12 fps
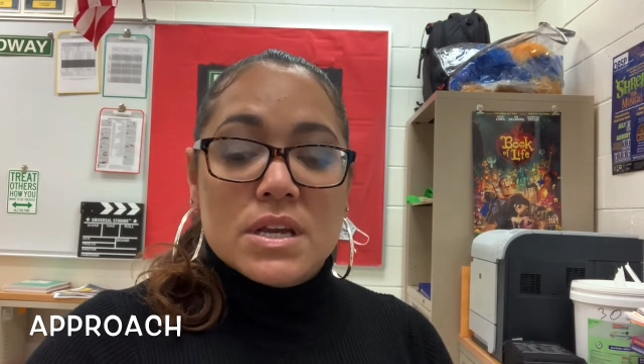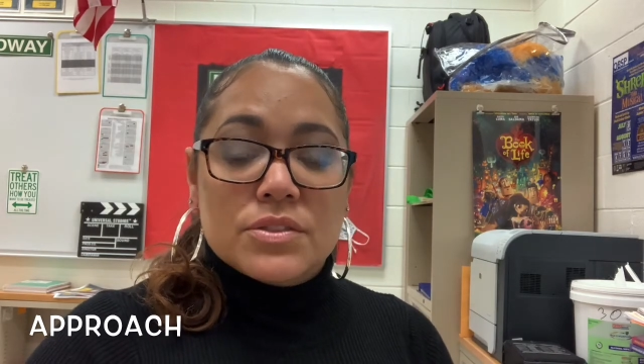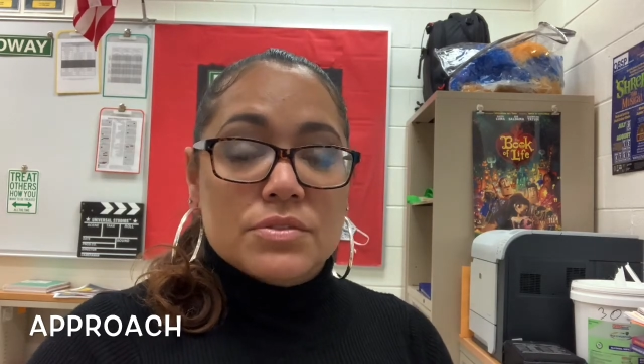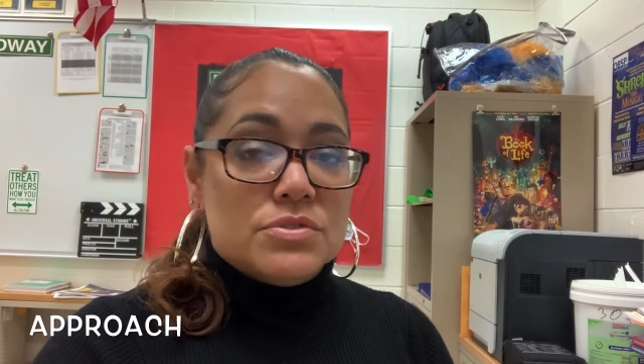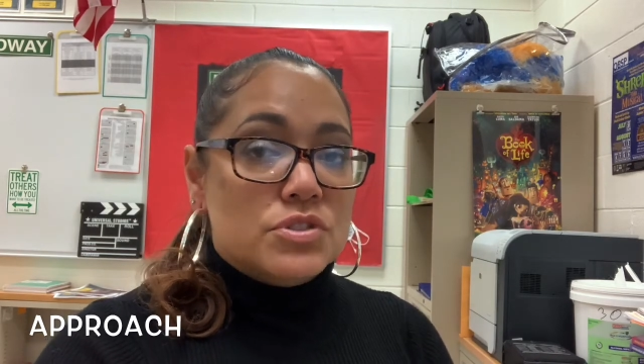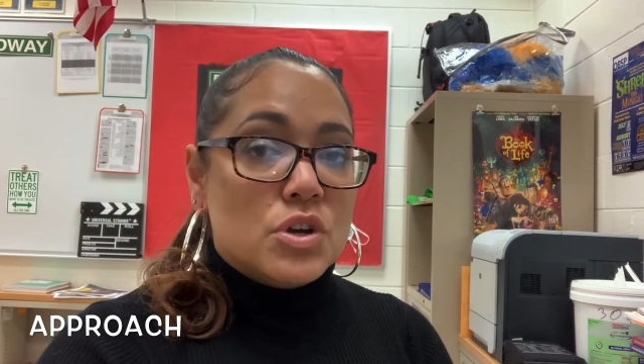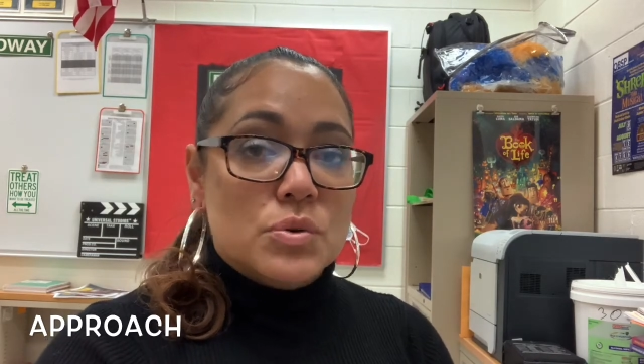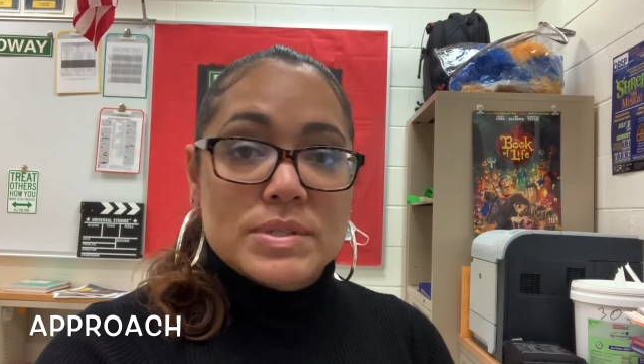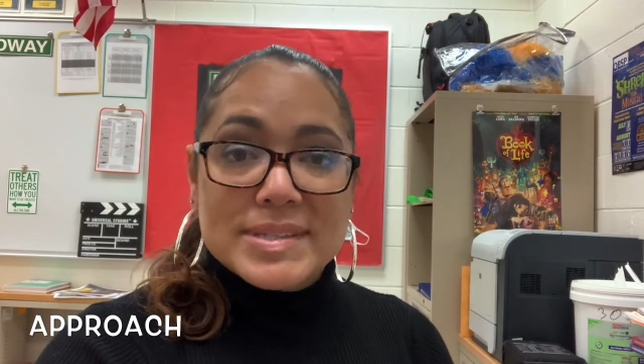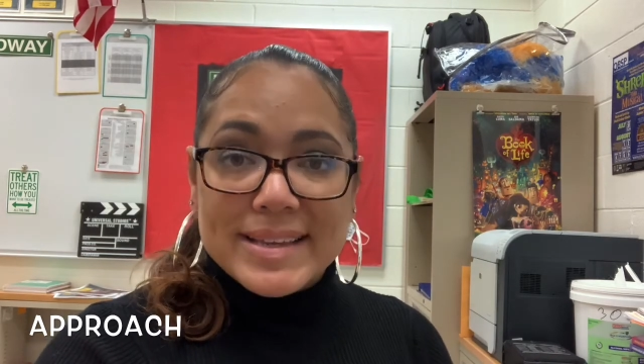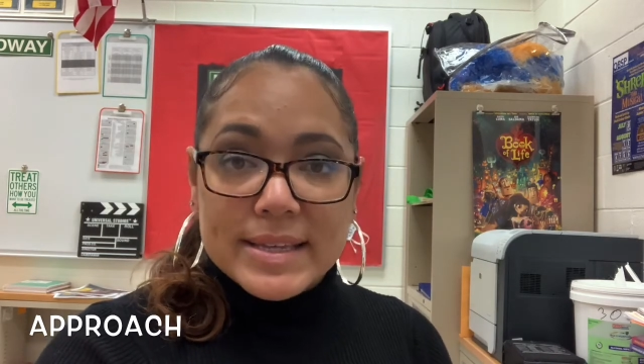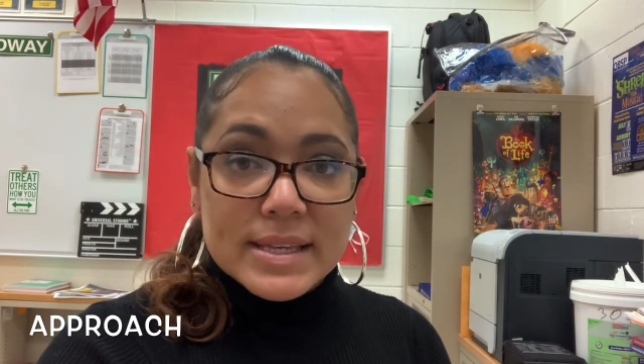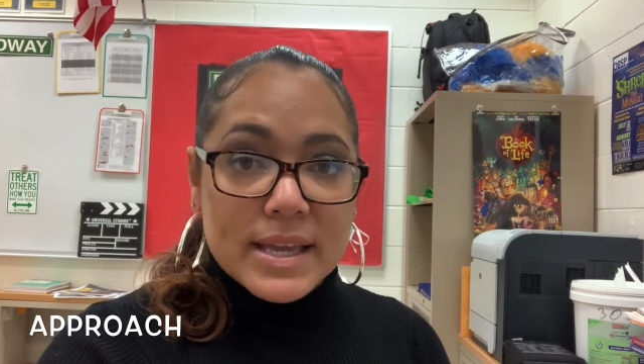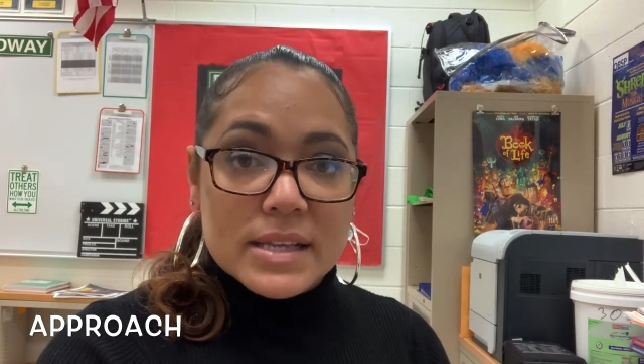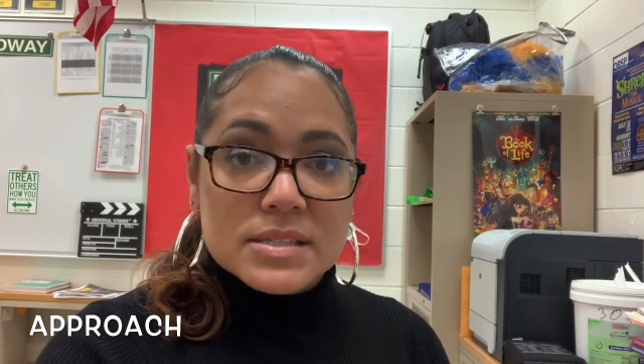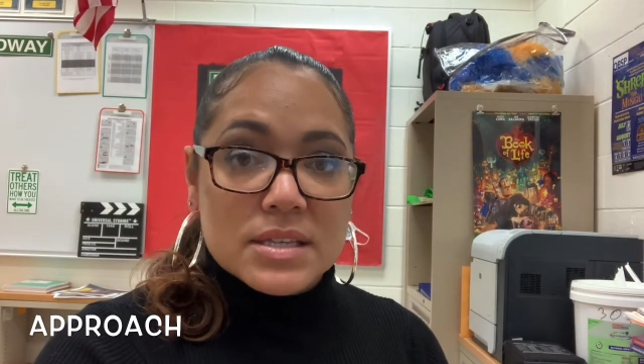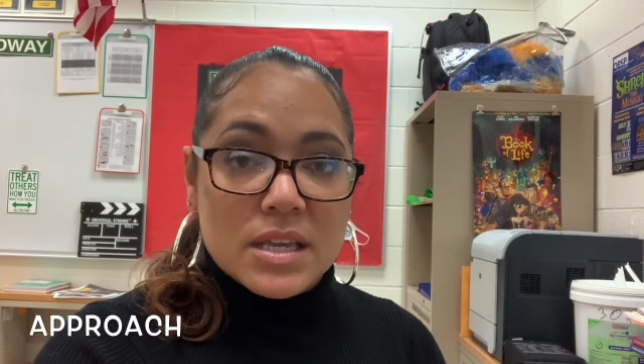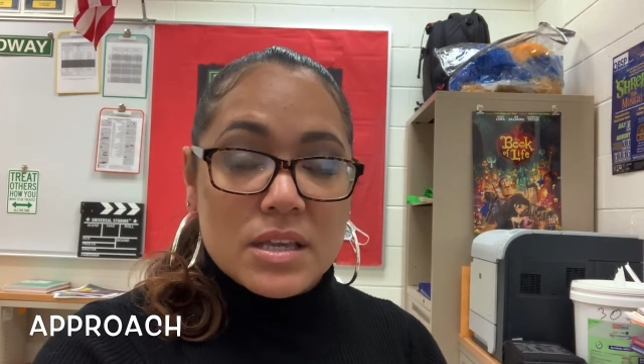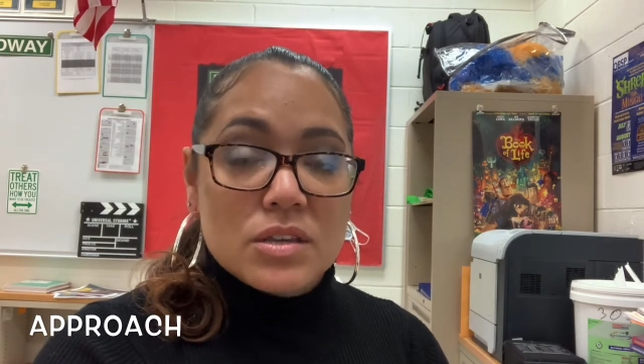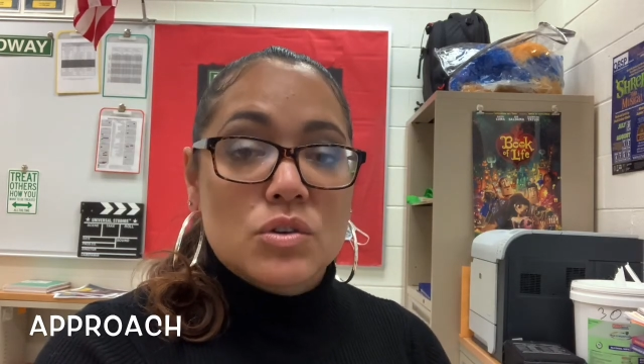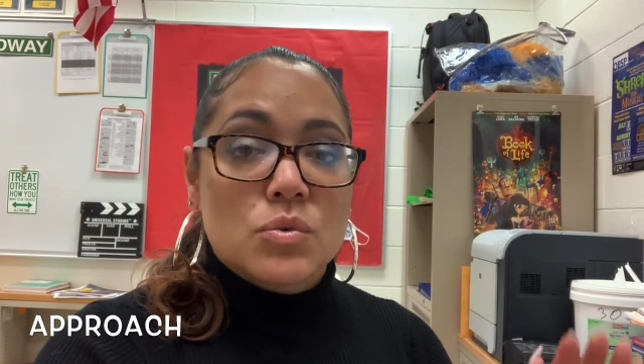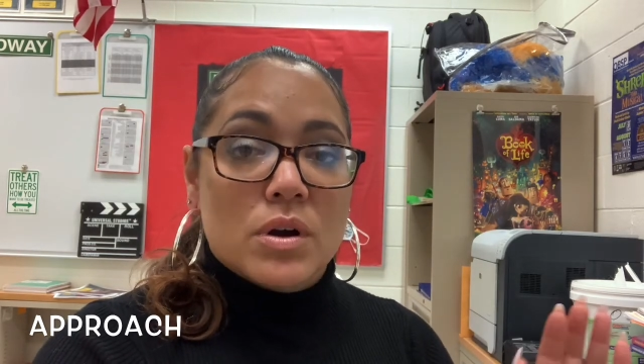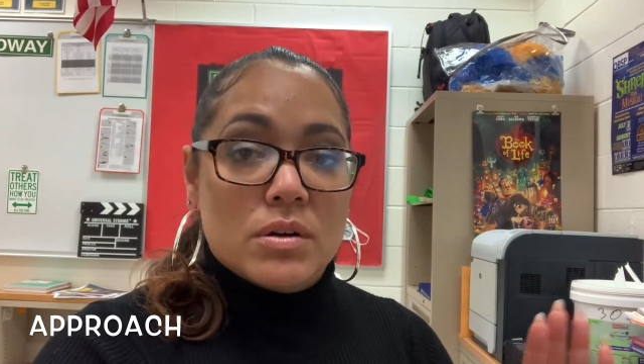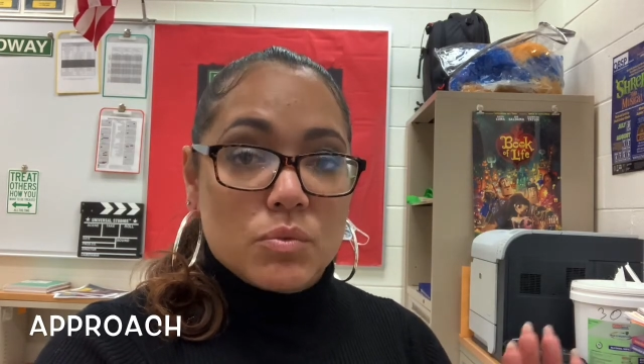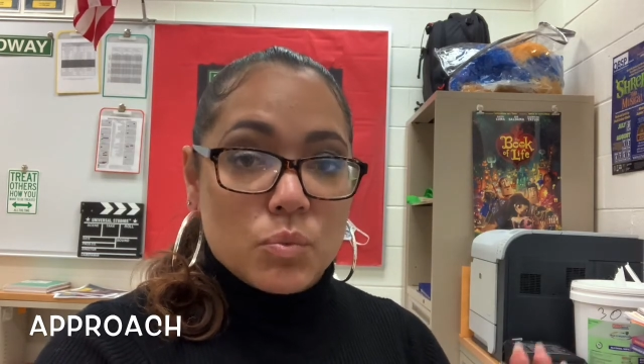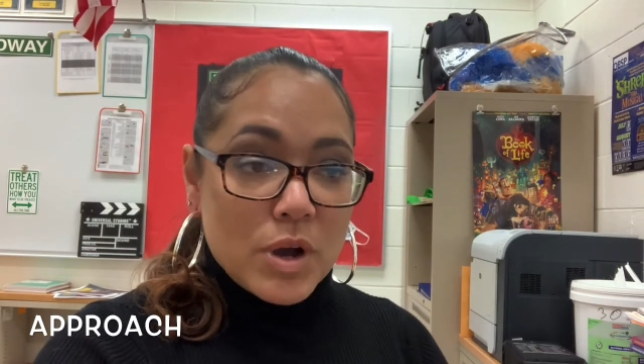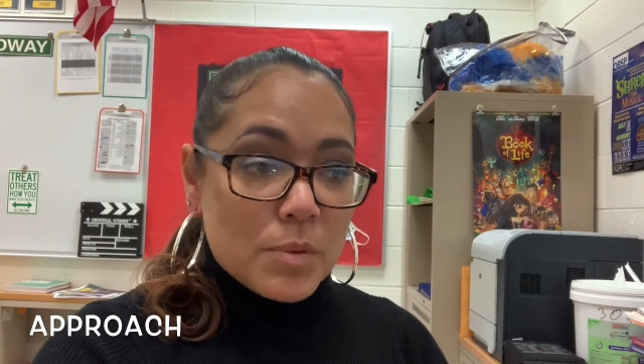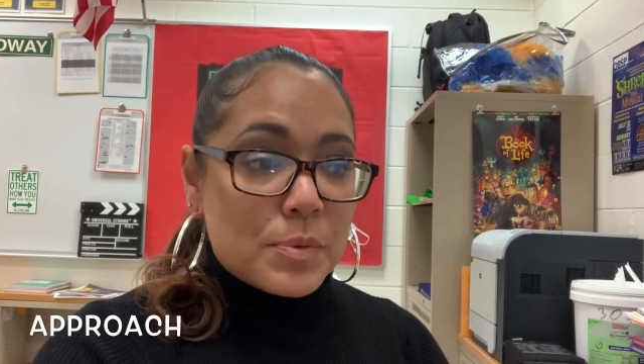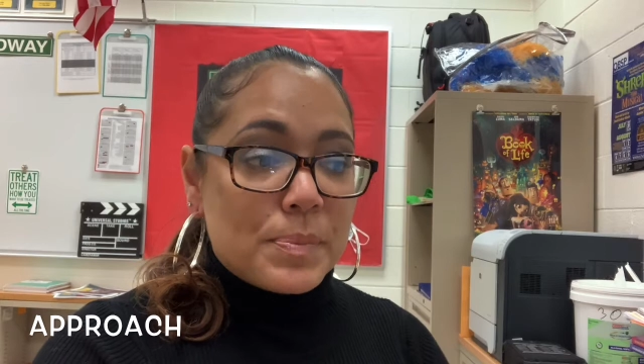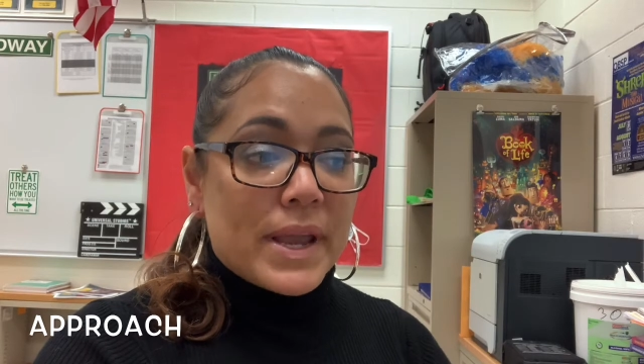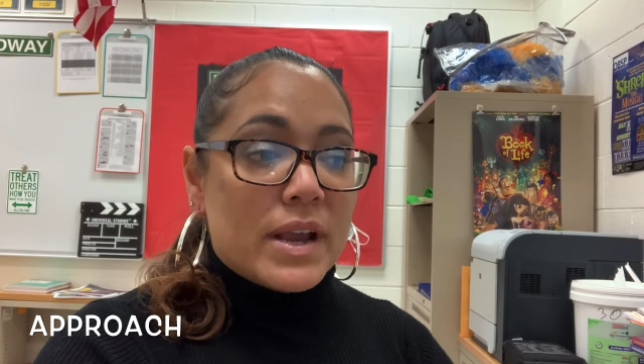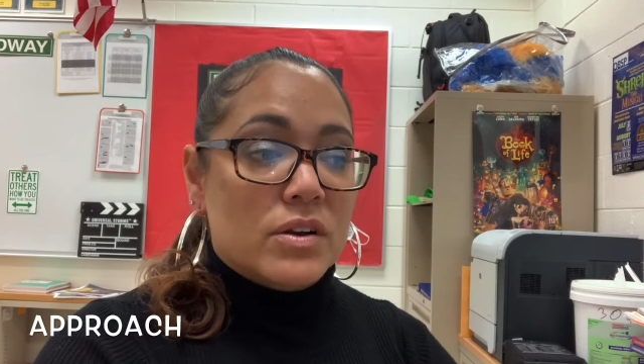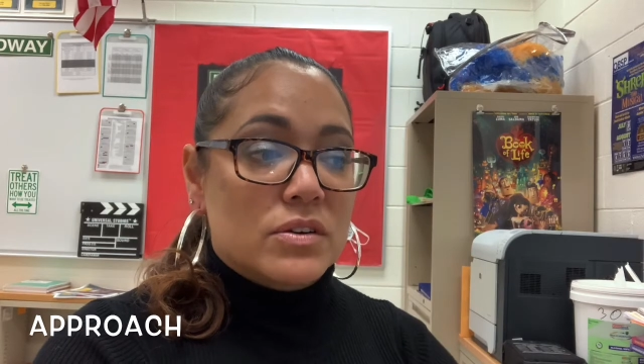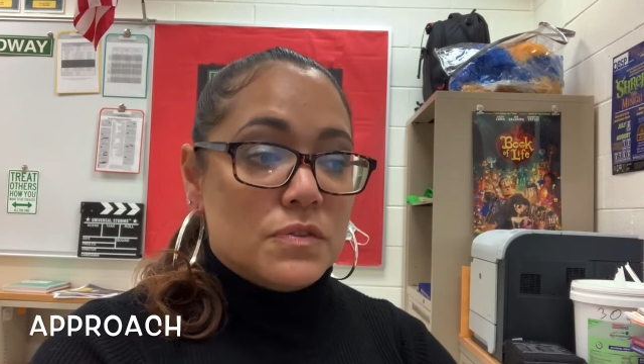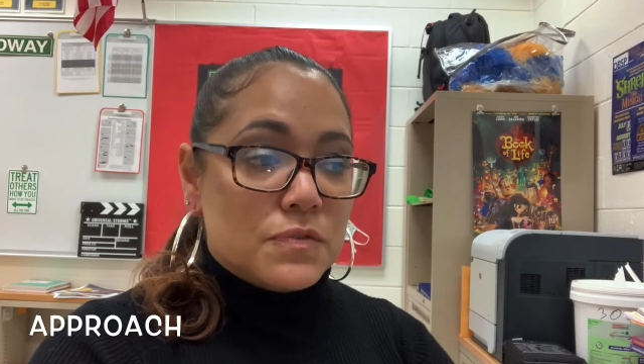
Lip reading: there's no second guessing, you are well prepared,